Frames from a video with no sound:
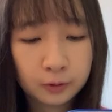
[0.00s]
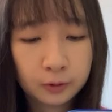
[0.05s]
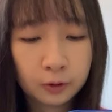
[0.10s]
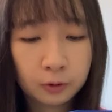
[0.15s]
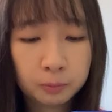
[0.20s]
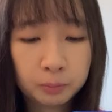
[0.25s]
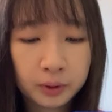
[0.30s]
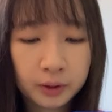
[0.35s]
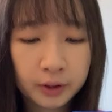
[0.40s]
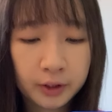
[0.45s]

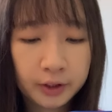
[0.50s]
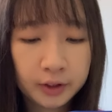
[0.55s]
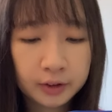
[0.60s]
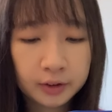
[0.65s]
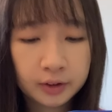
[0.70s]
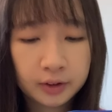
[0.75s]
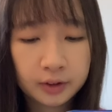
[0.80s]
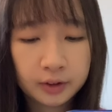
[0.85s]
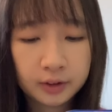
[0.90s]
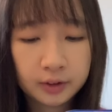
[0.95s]
Opening
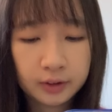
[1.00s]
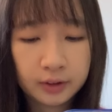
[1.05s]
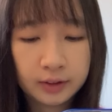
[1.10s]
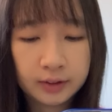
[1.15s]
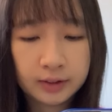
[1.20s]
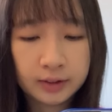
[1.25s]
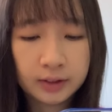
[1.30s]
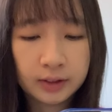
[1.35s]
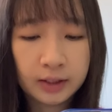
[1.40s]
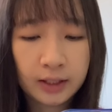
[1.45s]

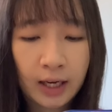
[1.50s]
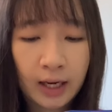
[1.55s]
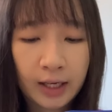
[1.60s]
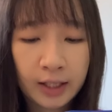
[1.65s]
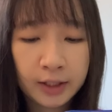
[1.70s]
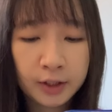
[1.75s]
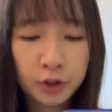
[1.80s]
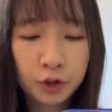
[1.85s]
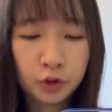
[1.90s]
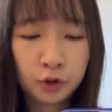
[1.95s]
is
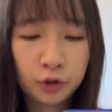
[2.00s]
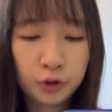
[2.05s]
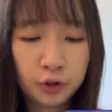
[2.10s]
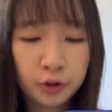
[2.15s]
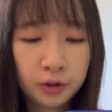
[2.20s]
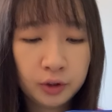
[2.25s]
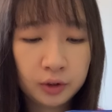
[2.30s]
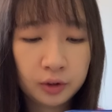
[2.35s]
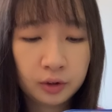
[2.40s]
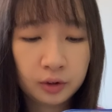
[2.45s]

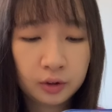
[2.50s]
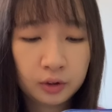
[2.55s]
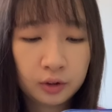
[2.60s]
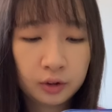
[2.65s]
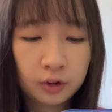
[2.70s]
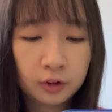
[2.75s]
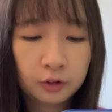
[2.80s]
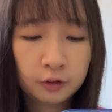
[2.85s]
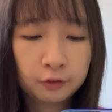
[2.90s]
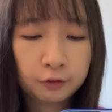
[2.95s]
kaiji,
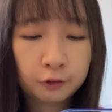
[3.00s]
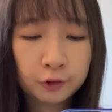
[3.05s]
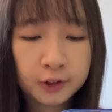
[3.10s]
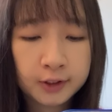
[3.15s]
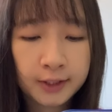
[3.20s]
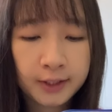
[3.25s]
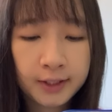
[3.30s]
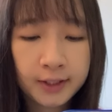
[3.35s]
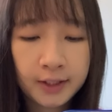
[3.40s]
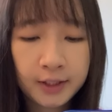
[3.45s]

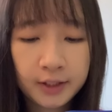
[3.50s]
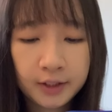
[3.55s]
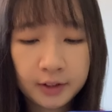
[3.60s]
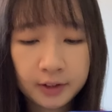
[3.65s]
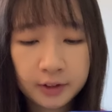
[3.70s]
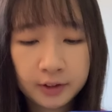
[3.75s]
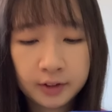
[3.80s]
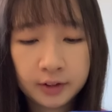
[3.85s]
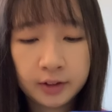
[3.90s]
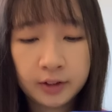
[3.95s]
fuseki
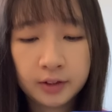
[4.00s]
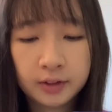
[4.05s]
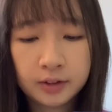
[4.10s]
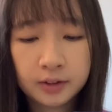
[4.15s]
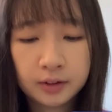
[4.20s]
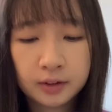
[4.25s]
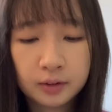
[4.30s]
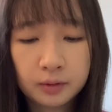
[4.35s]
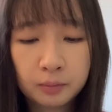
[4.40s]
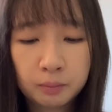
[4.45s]

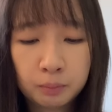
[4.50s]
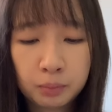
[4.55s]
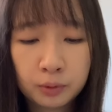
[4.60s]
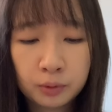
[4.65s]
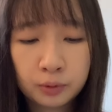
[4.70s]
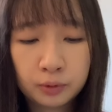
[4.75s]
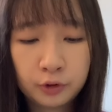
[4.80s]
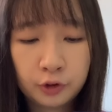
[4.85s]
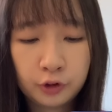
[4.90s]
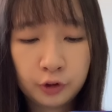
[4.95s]
is
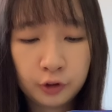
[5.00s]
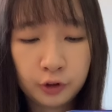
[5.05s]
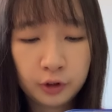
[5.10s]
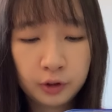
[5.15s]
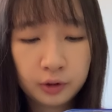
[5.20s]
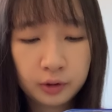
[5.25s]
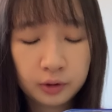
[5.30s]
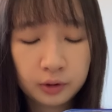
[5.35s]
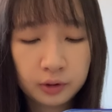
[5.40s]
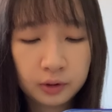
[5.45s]
buji.
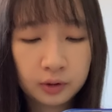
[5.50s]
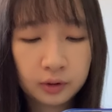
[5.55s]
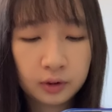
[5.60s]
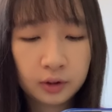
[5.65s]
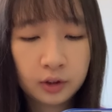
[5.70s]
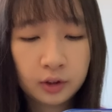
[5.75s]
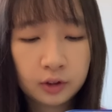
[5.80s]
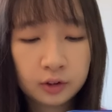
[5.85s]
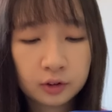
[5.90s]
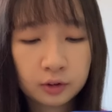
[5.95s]

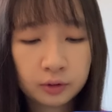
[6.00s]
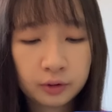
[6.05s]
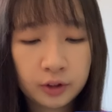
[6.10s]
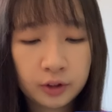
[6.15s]
So